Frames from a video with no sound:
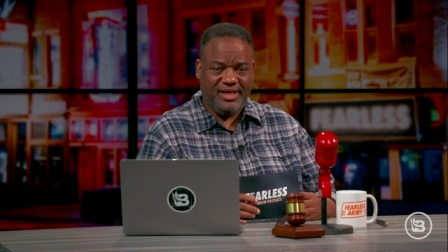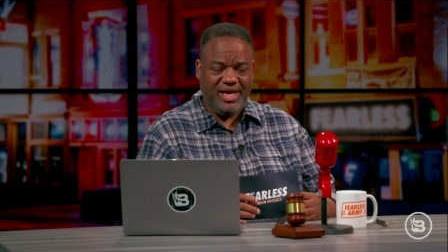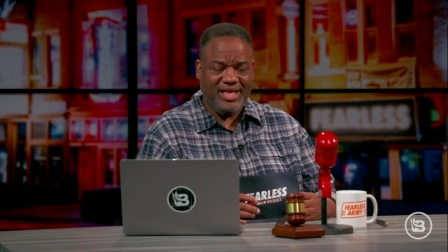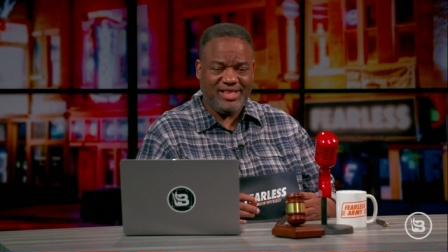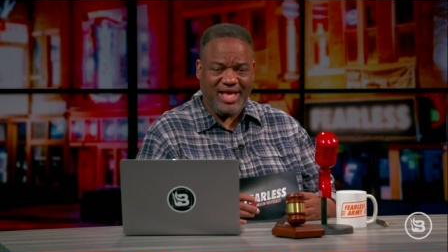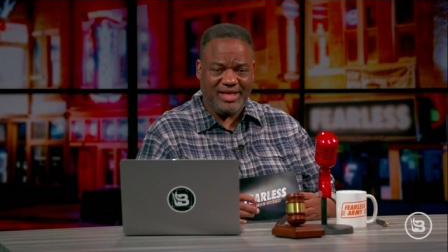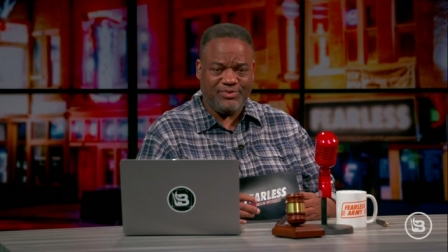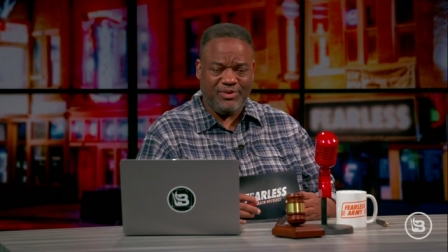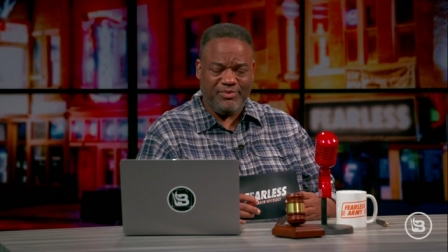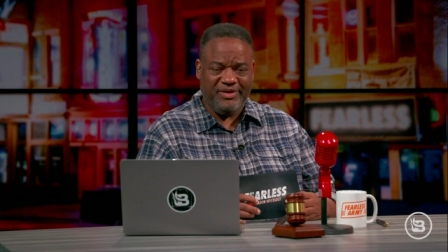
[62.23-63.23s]
And that's
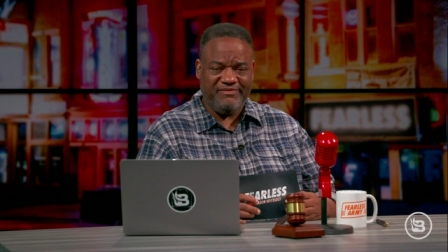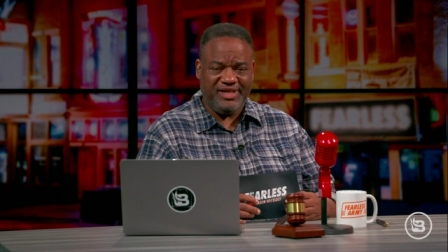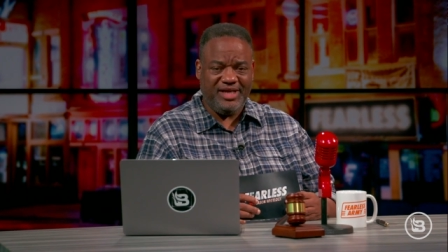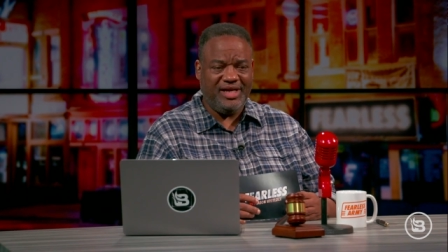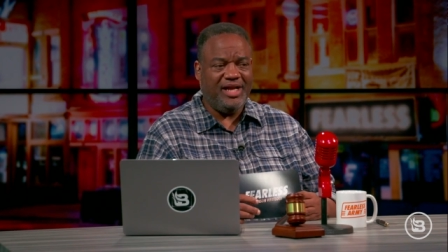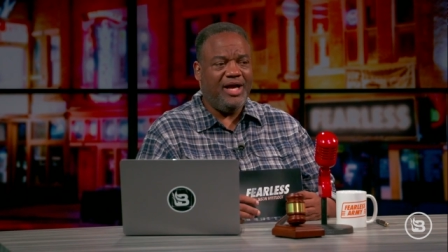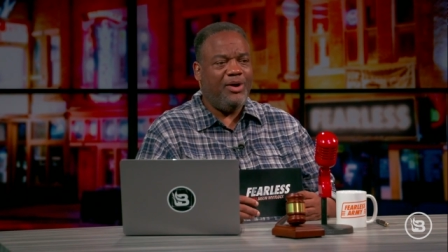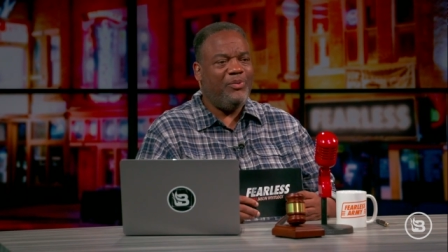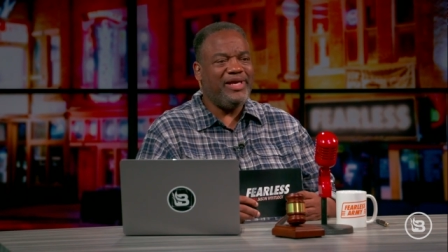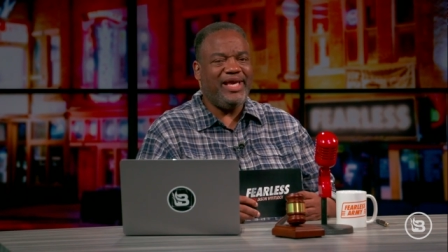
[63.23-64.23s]
what we've done.
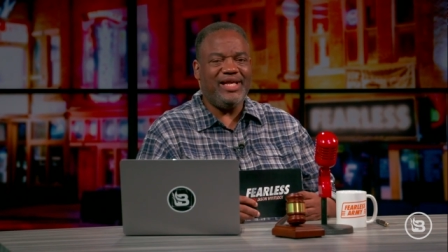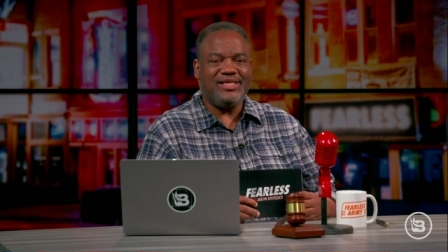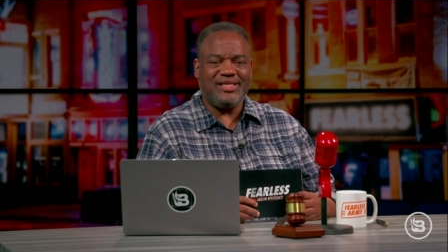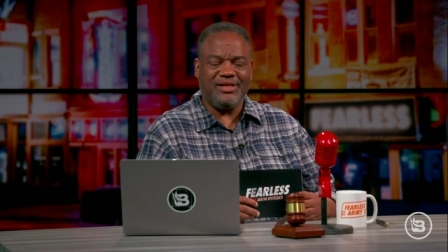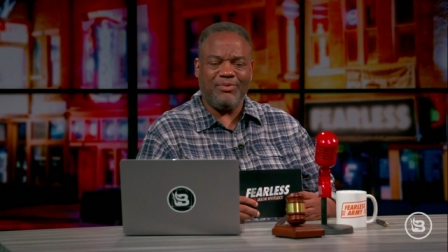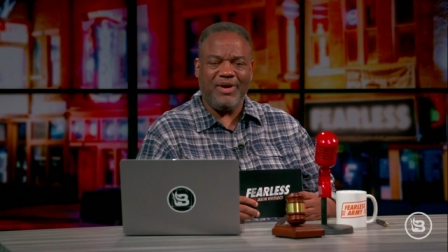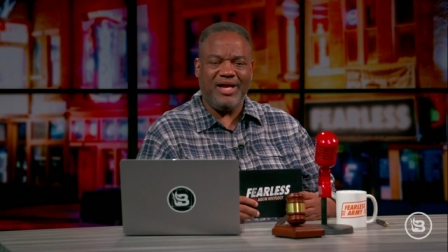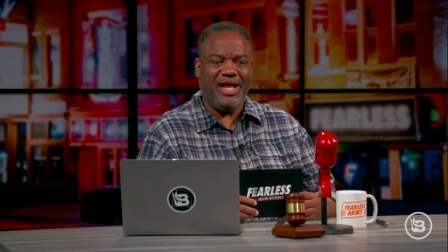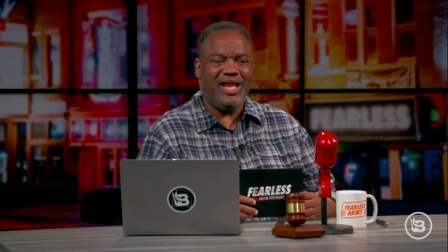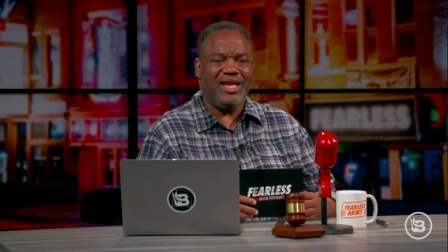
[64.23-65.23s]
We can't sit
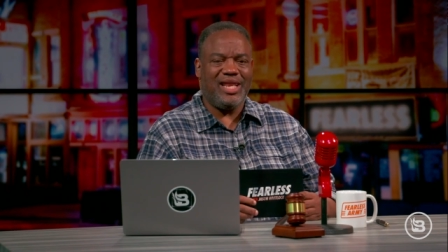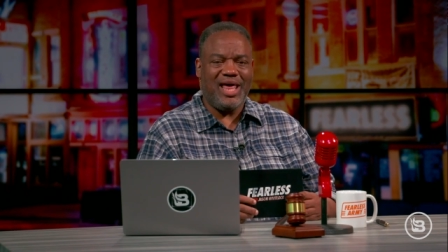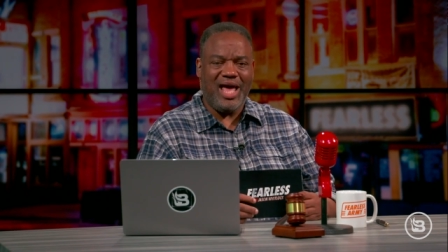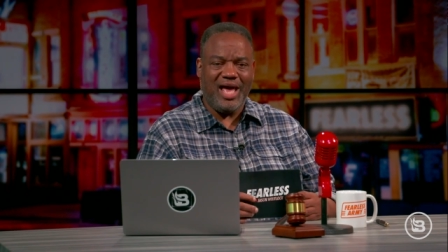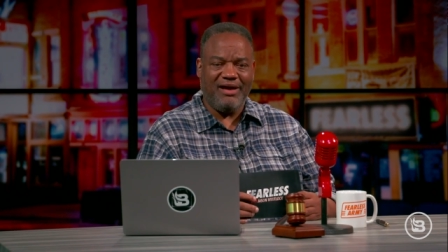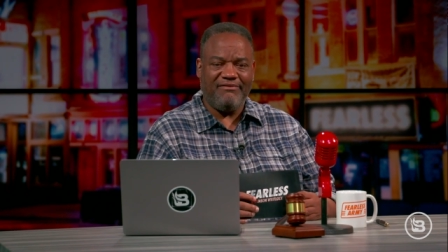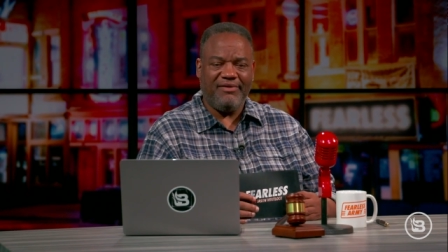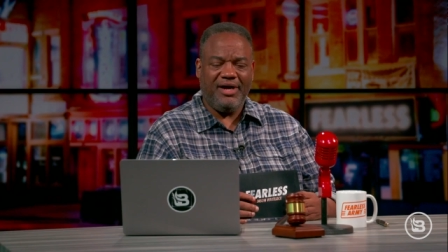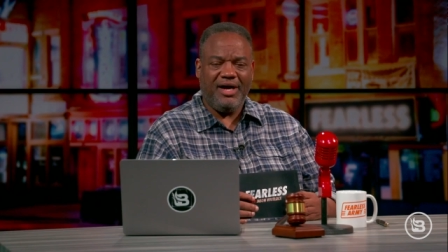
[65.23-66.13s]
around and laugh